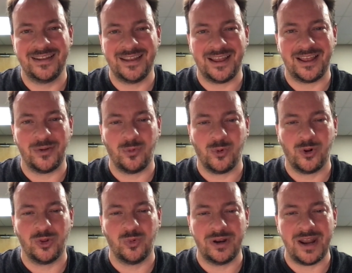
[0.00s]
The
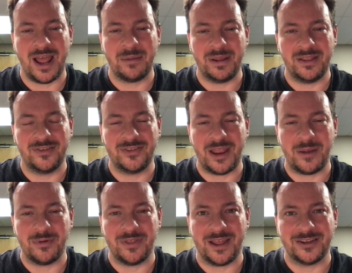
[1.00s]
world would not be the same
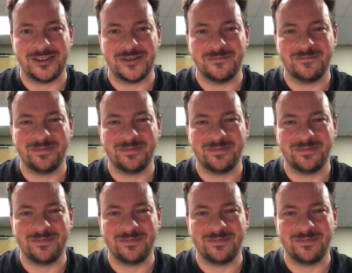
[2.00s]
without you.